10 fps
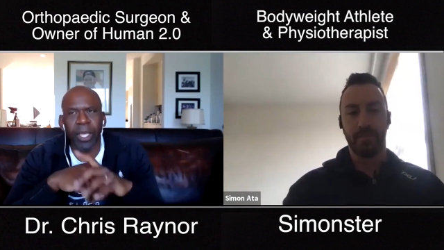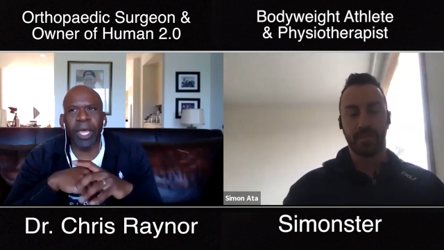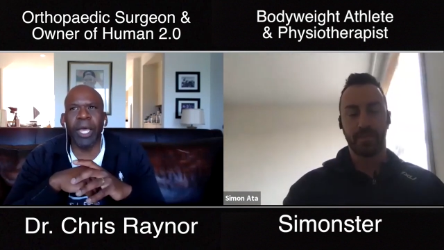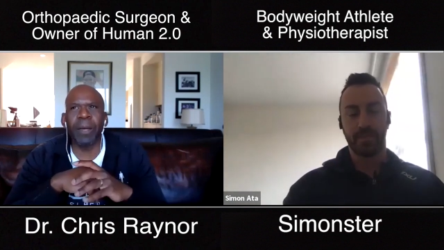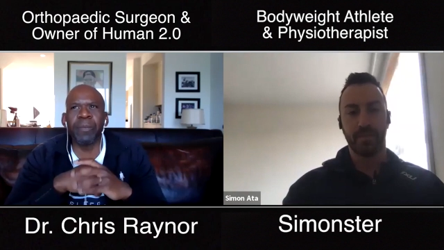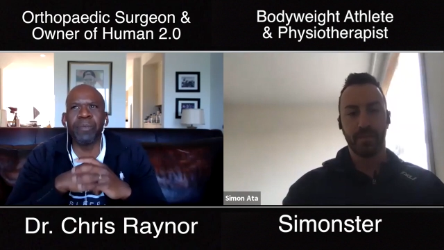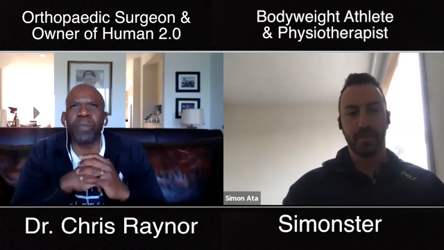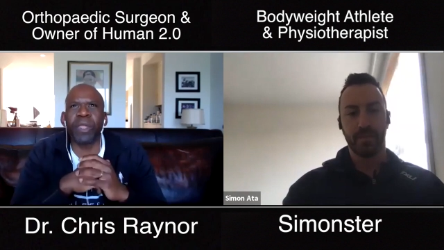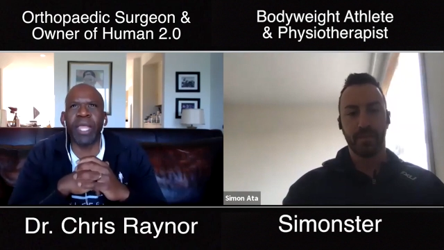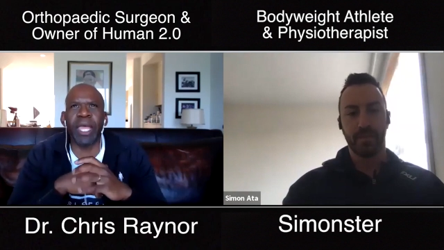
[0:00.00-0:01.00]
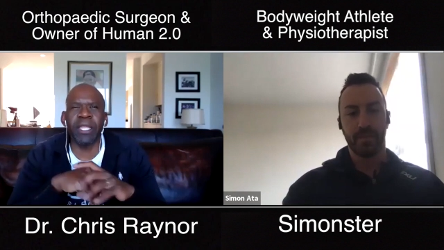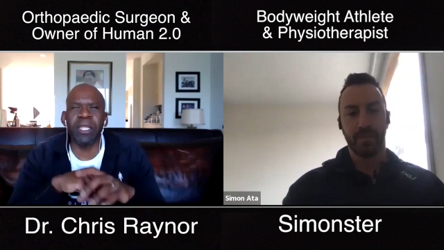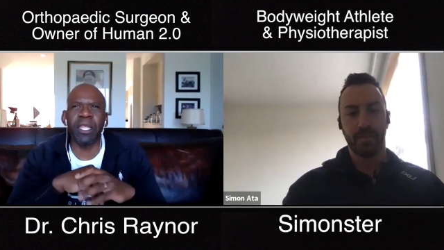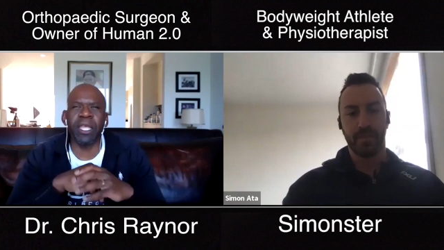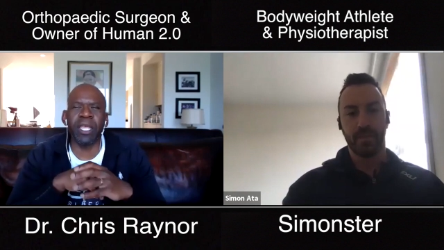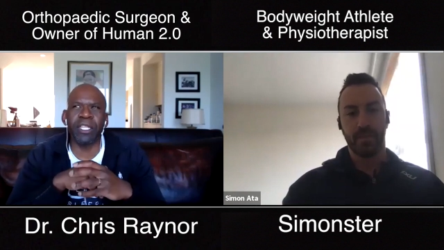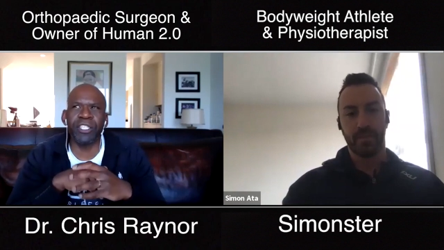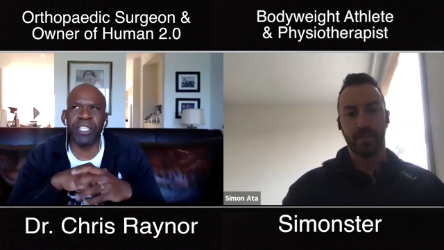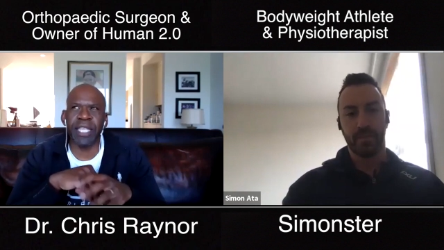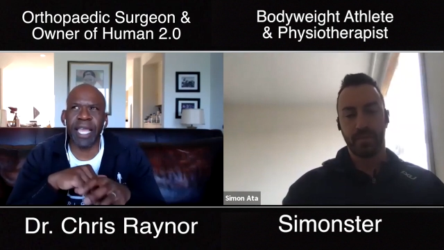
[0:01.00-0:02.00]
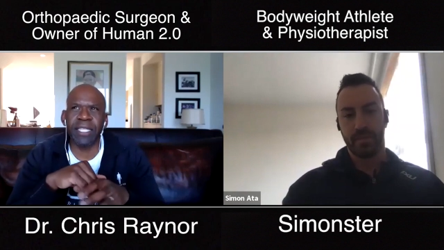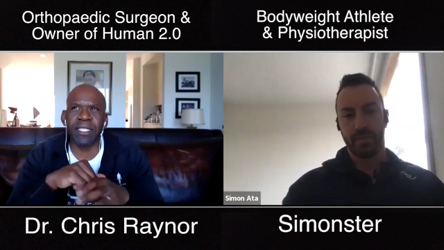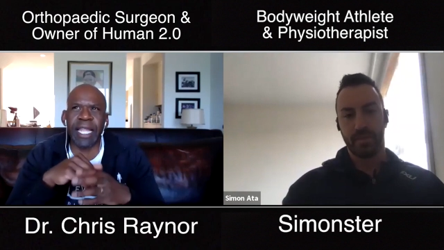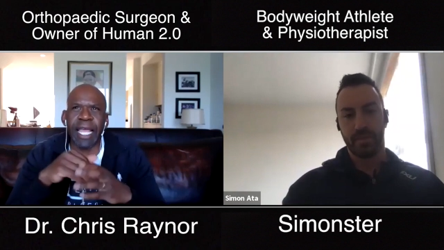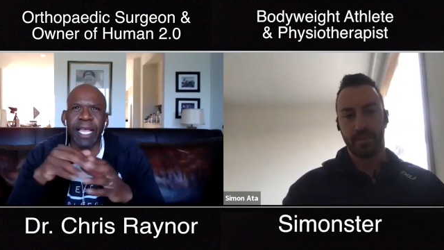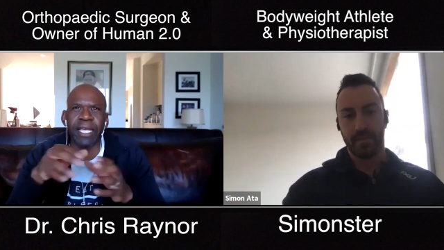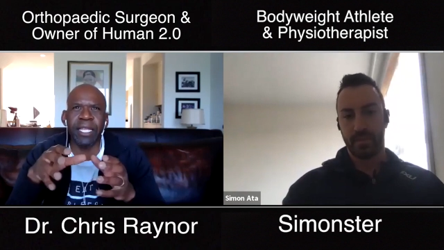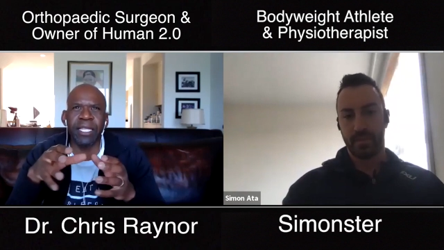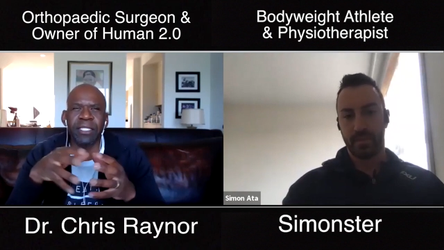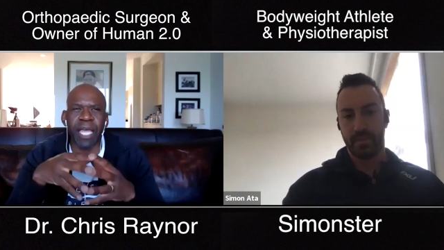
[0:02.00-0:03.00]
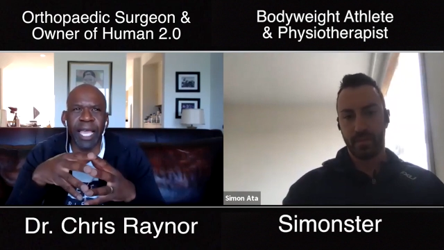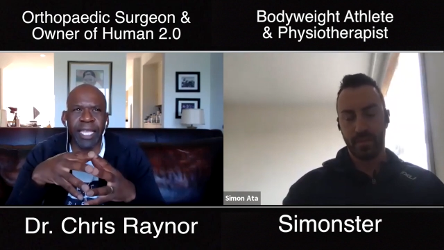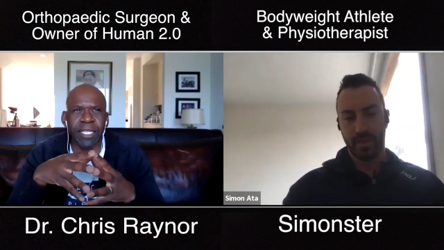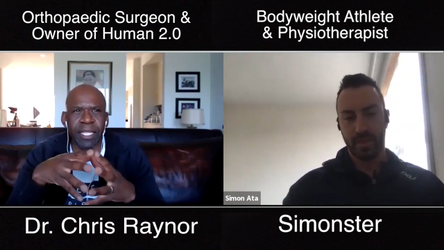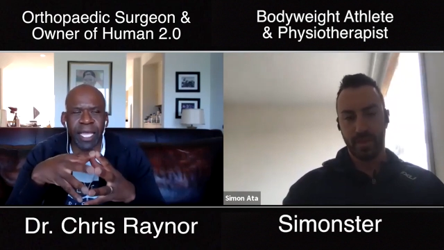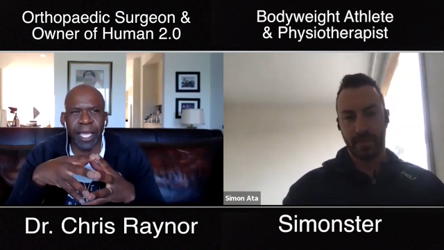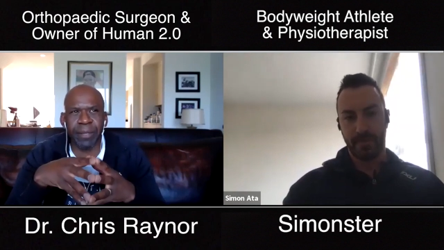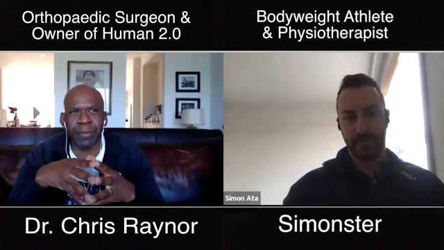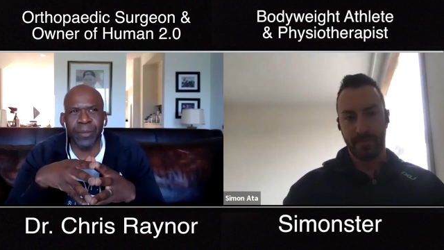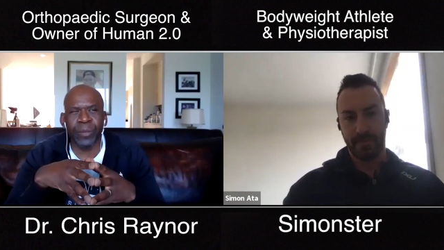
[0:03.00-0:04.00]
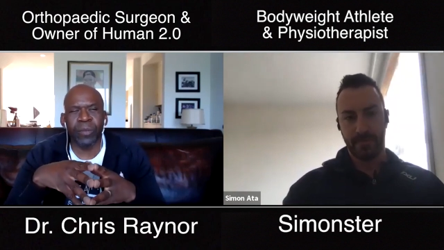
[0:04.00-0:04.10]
Speaker 1: Um, and just as an, an aside to that,